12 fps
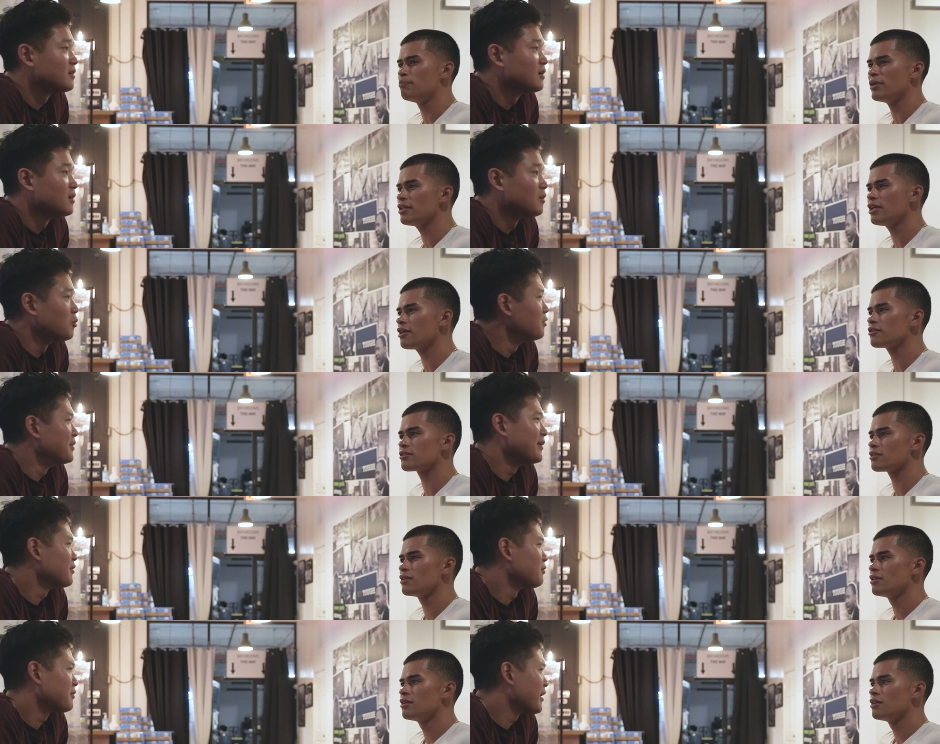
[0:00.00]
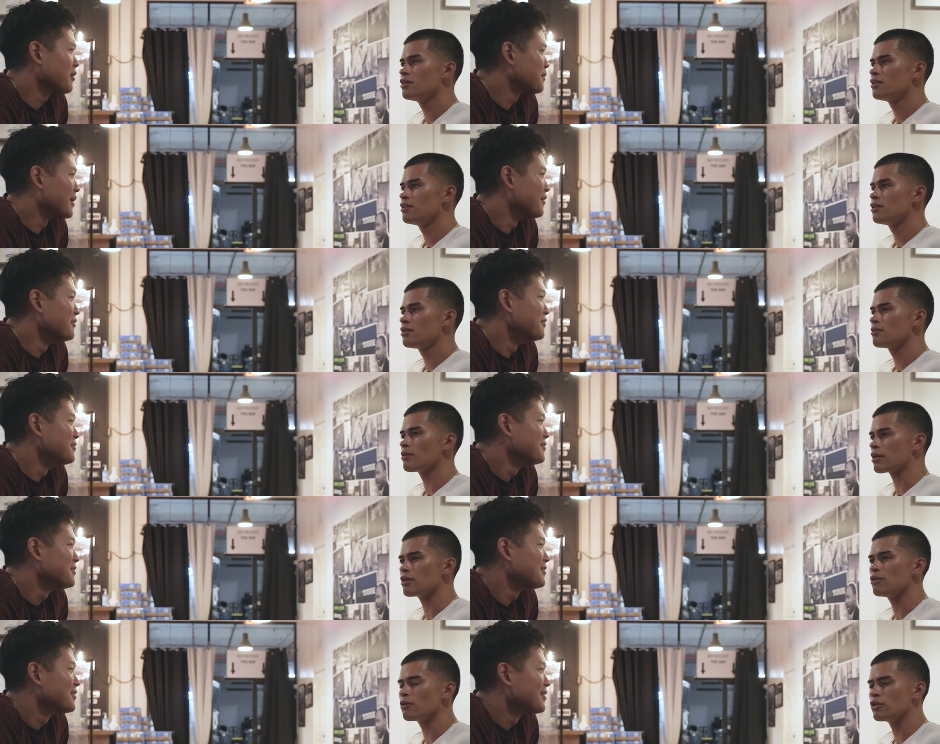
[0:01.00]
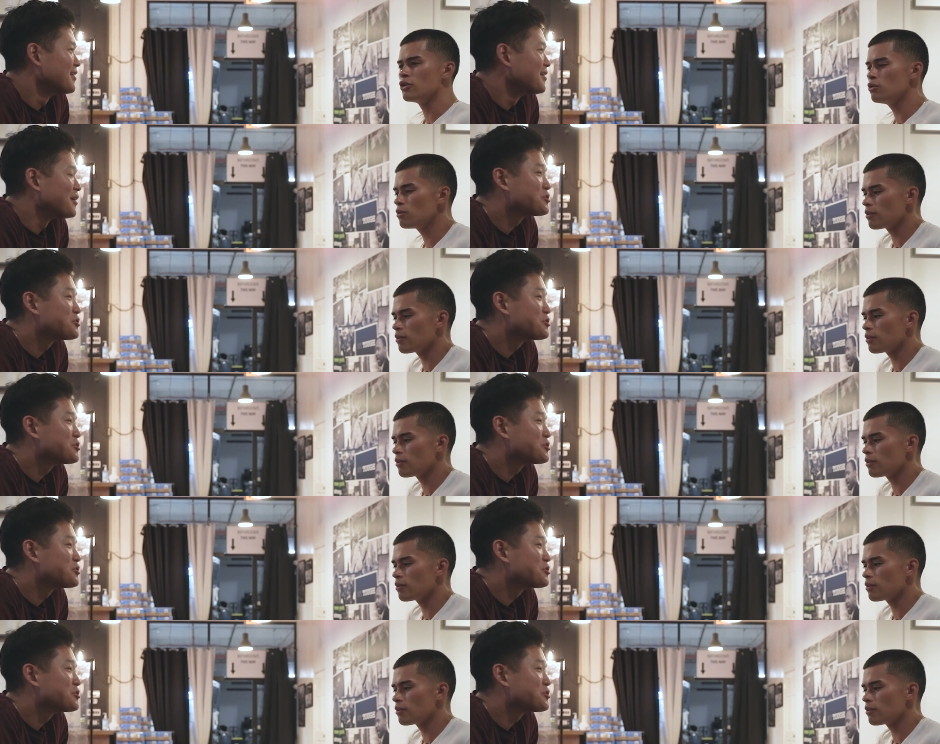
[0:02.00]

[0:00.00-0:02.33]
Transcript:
Speaker 1: billionaires. Well, they
Speaker 2: don't care about
Speaker 1: you. Like you you.